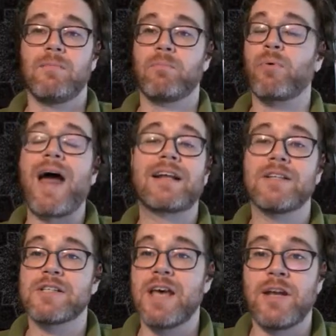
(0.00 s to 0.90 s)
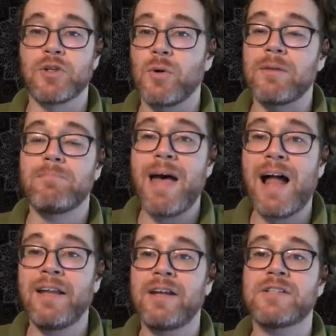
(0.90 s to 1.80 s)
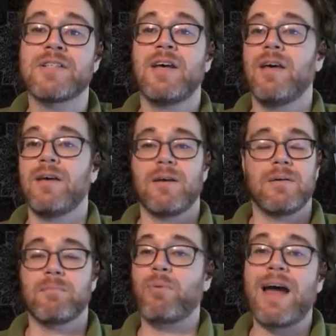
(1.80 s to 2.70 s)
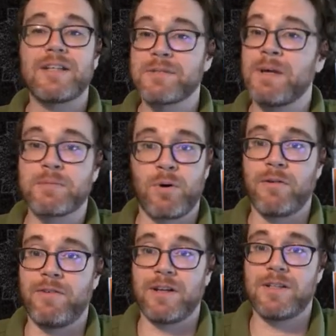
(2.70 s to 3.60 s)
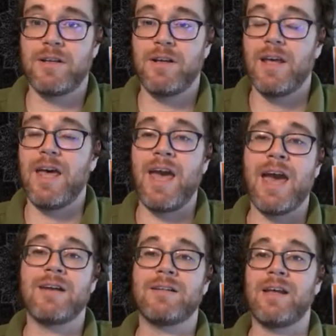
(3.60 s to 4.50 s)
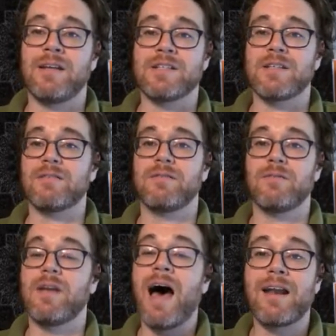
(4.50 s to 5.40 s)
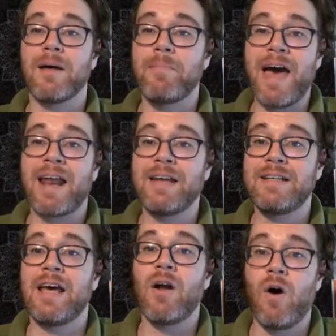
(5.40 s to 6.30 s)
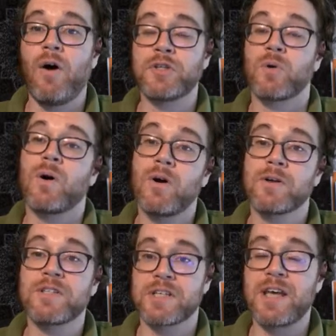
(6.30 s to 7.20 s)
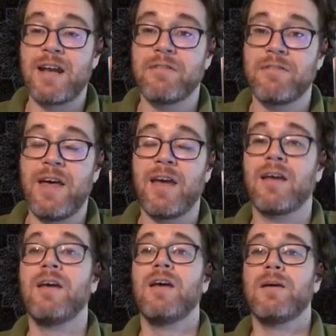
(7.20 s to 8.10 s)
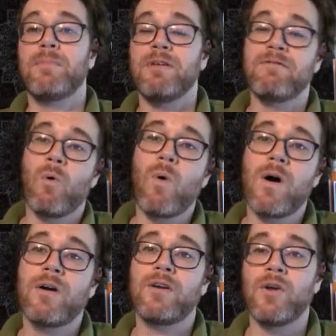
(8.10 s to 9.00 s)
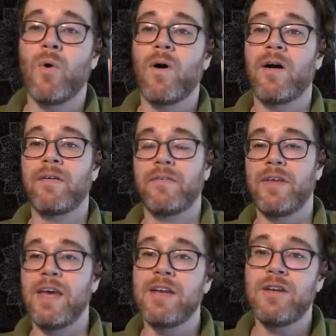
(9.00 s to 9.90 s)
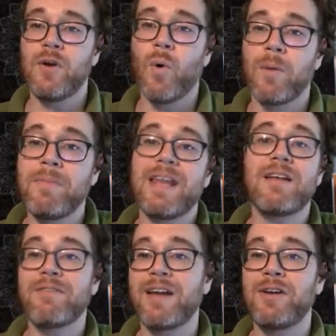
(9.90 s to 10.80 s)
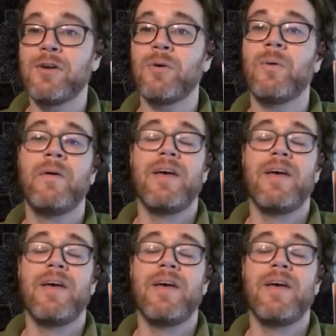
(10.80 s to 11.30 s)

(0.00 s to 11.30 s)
practice entering ballots. Practice makes perfect. And it's not a bad idea at all to rehearse this kind of thing before you're in your meeting venue